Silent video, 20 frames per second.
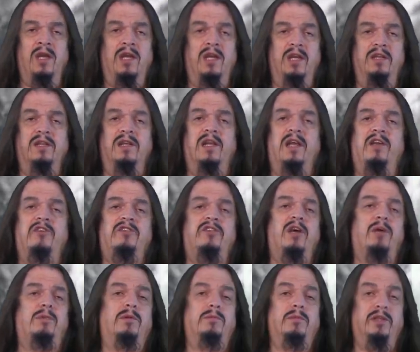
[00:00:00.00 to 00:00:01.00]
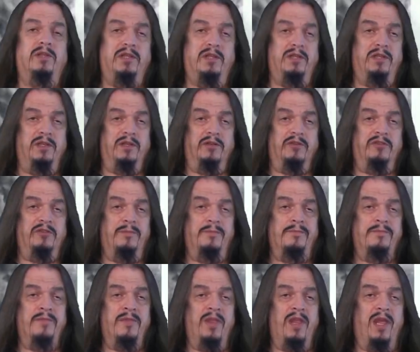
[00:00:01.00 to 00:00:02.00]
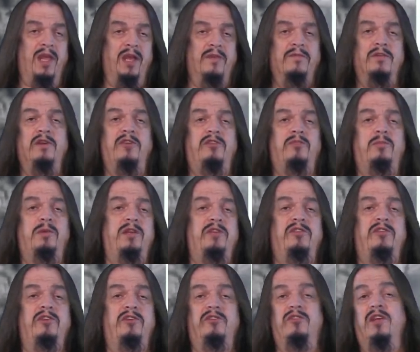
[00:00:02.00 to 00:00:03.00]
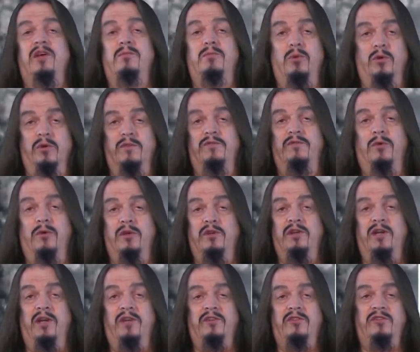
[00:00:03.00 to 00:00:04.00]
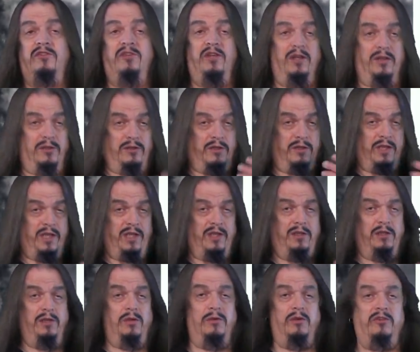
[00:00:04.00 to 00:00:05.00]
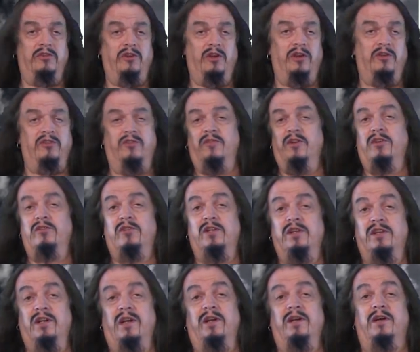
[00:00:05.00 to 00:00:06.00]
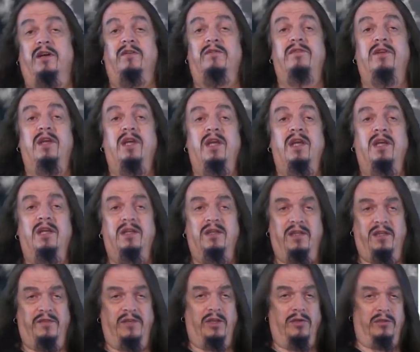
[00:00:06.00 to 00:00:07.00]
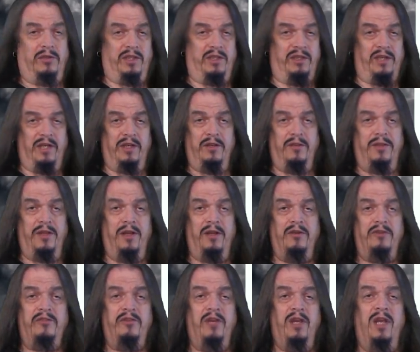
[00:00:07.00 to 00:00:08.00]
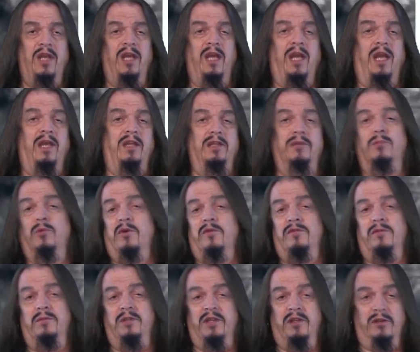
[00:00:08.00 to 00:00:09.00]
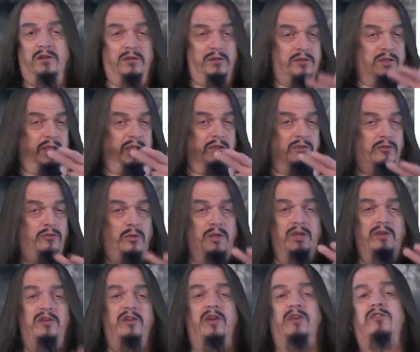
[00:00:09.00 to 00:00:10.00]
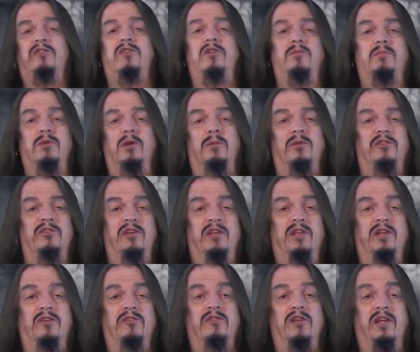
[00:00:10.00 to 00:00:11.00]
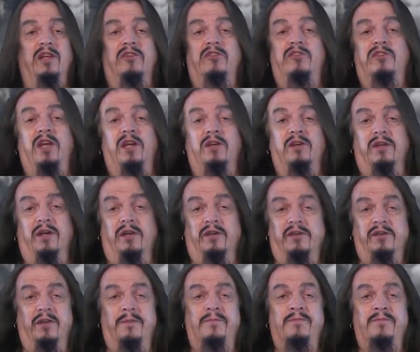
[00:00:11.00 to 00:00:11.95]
In the last couple million years, every species that bore four tusks and elongated lower jaws eventually died off, leaving only Dinotheres and the more familiar-looking twin-tusked proboscideans like Stegodont,